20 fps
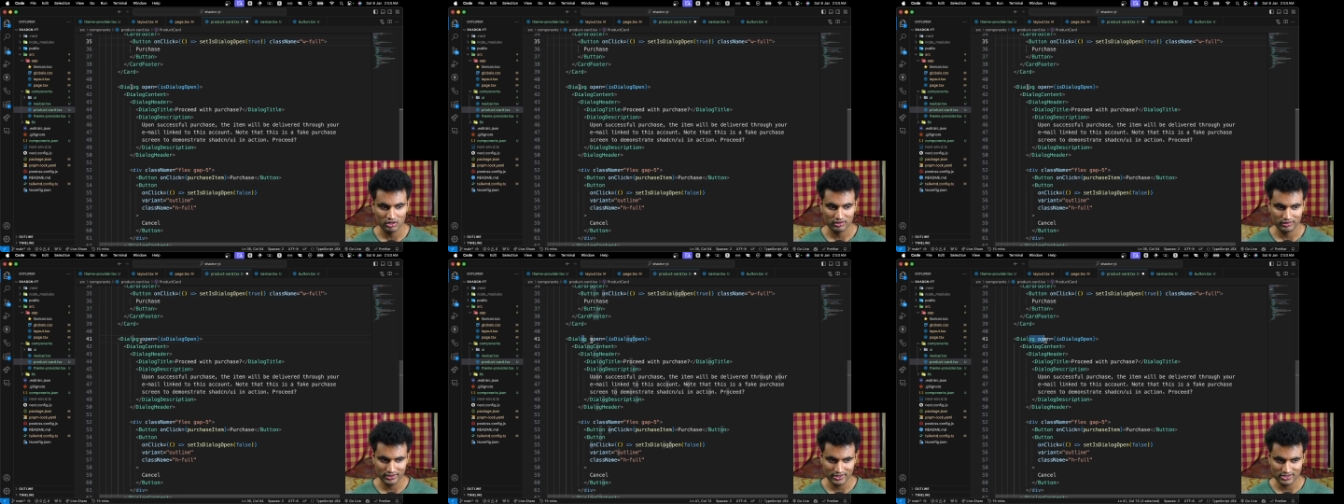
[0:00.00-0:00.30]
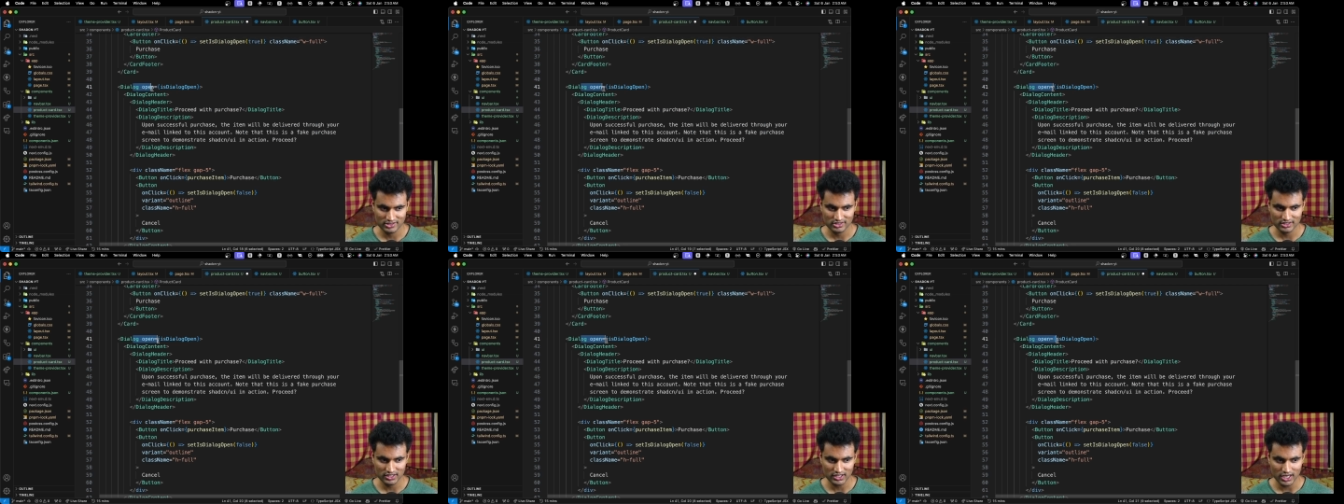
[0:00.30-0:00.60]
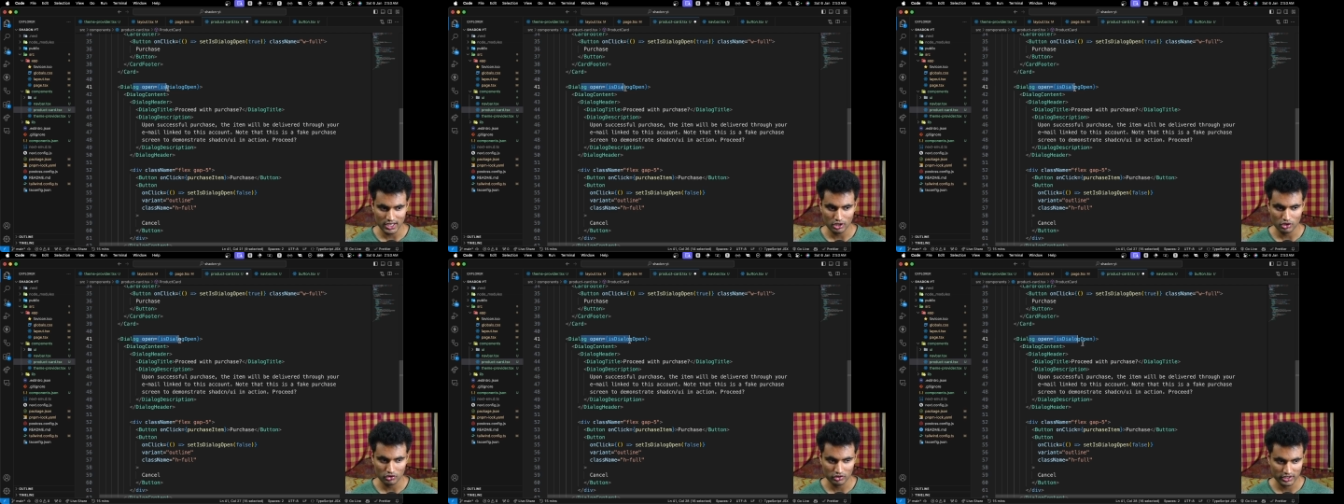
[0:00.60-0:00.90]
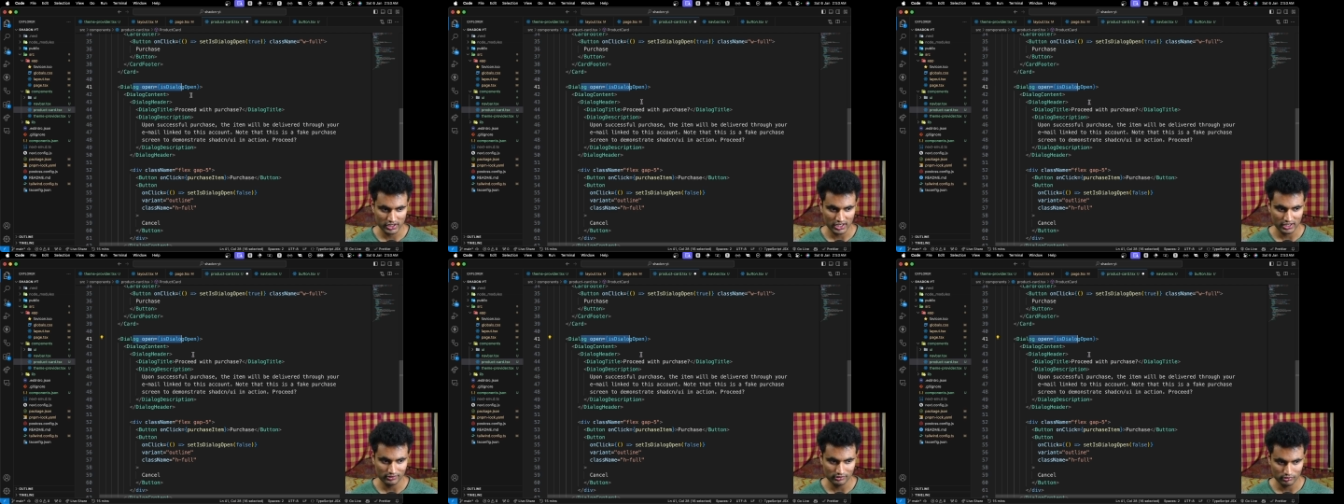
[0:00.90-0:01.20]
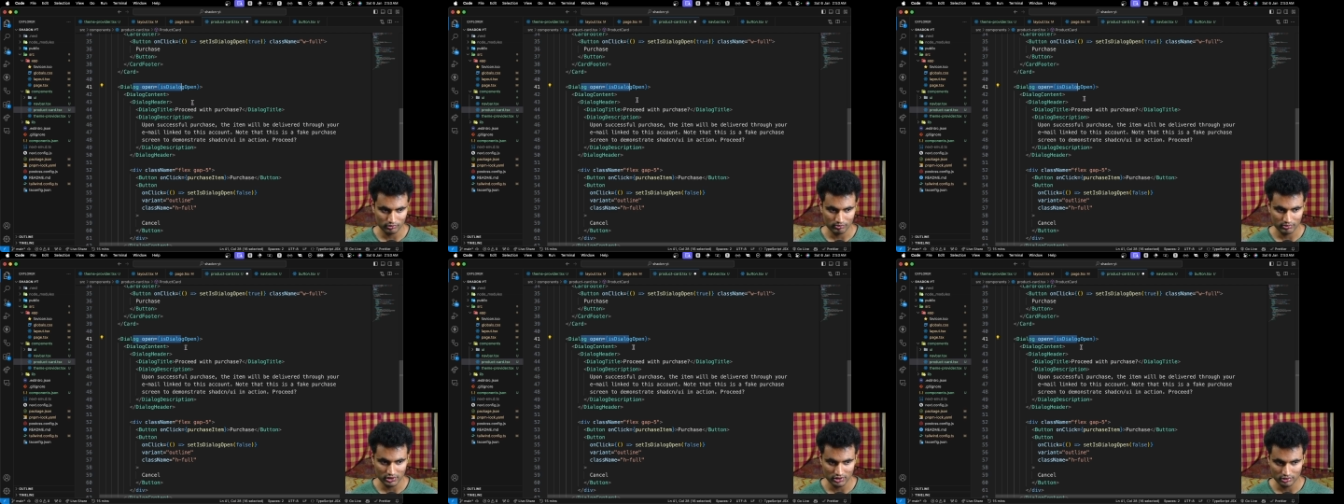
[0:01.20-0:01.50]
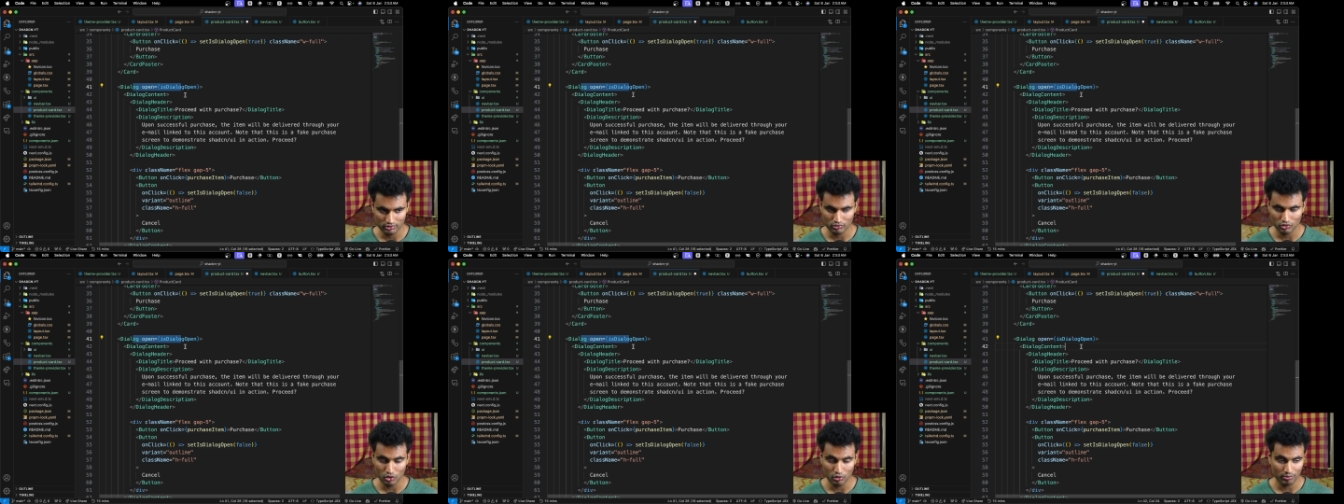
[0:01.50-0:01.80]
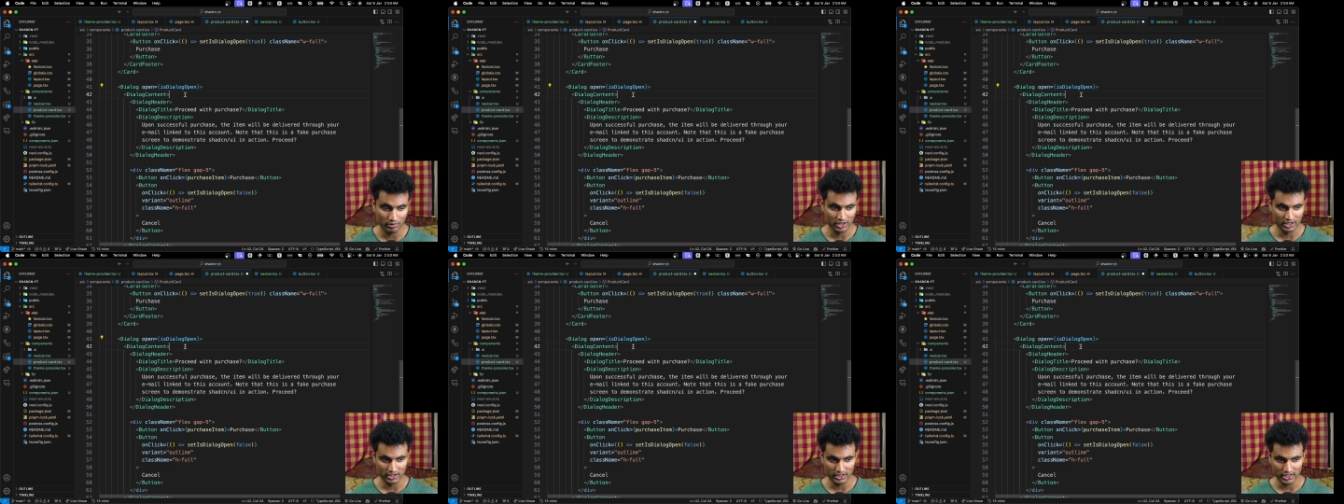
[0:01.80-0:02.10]
this dialog can be
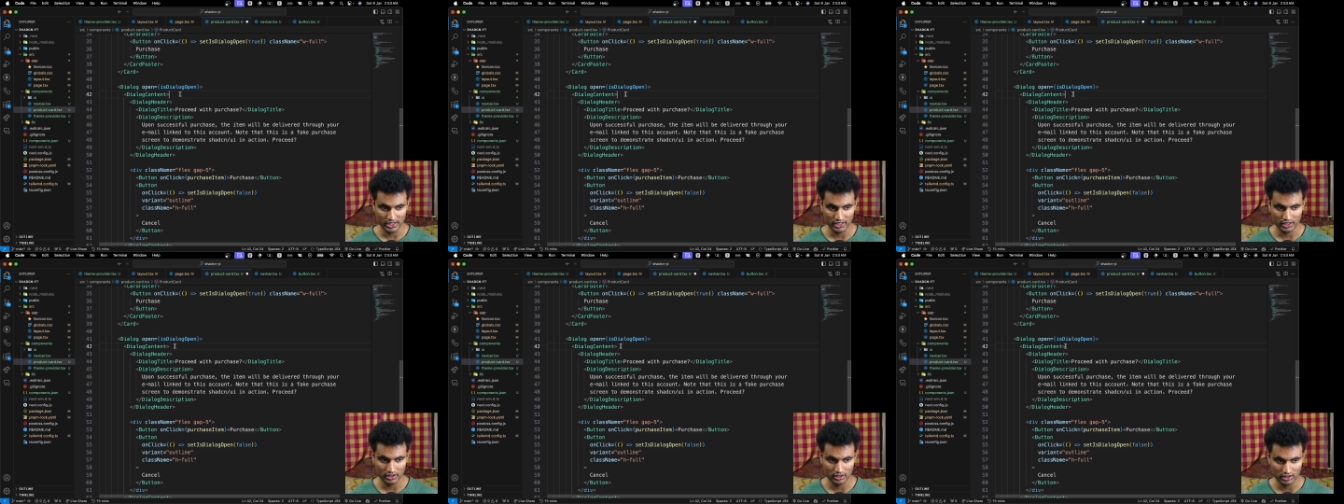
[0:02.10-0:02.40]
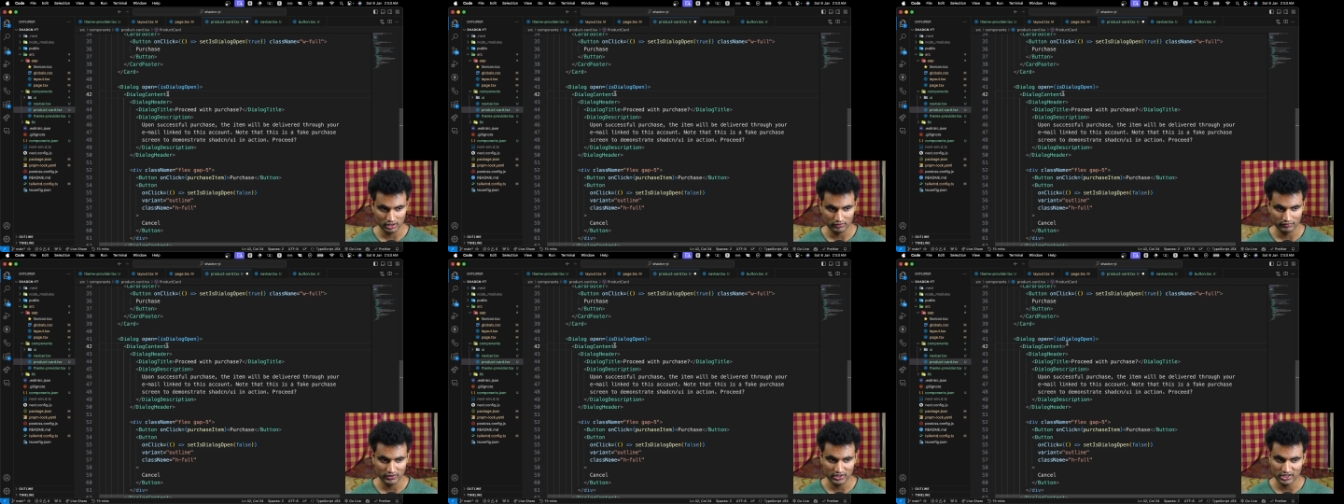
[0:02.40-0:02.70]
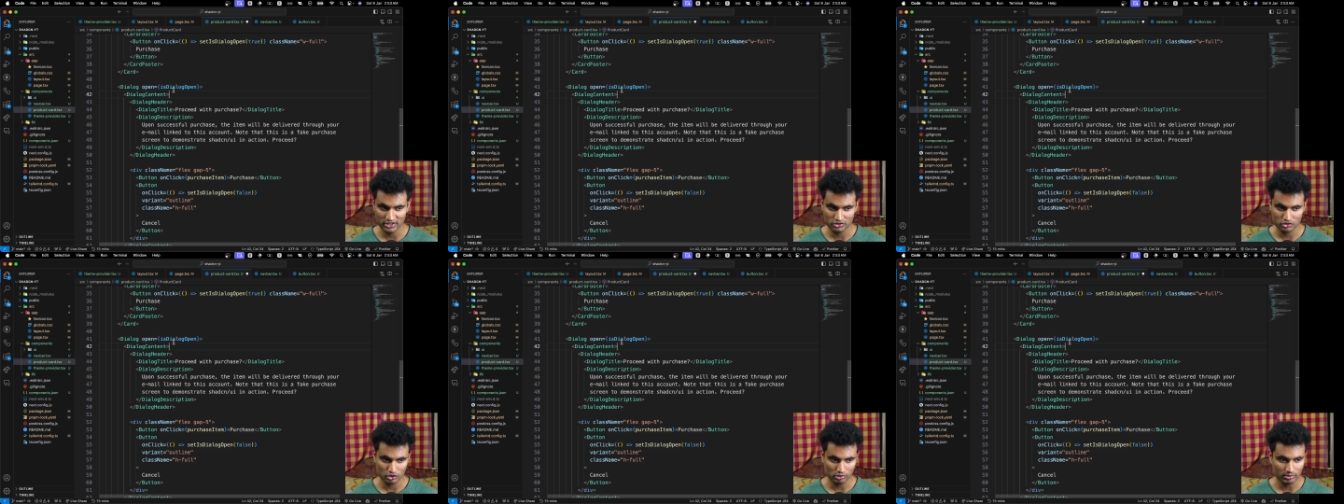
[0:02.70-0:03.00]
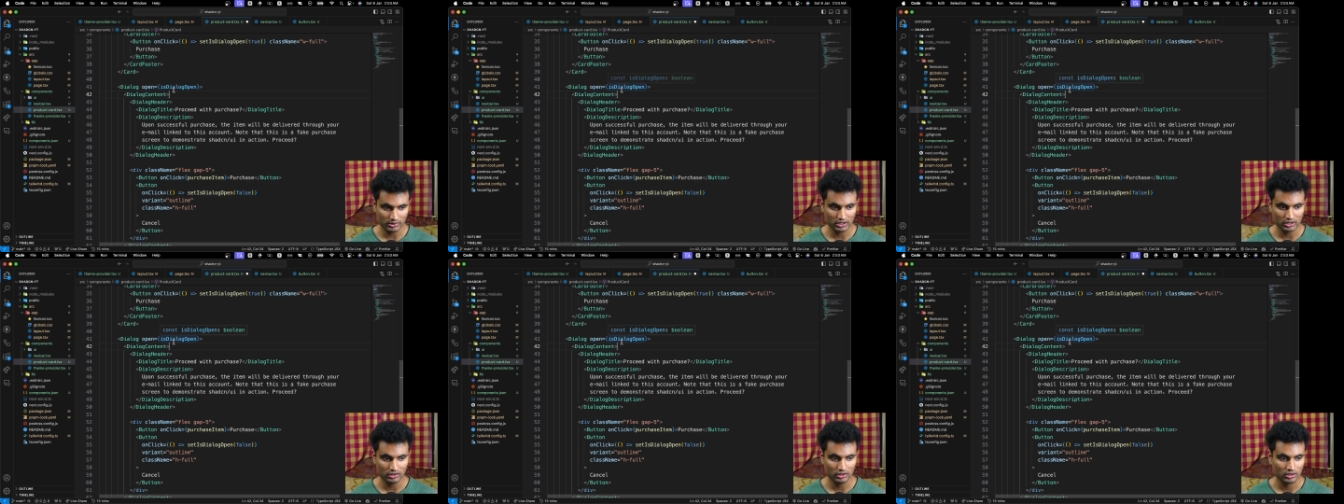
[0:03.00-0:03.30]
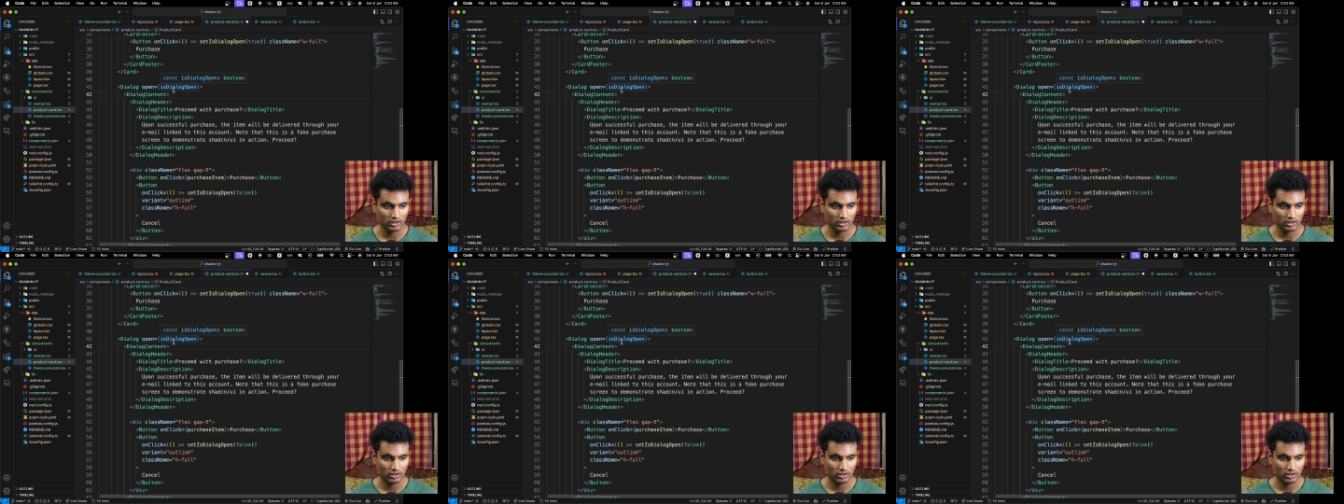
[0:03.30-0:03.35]
opened, and when it's opened,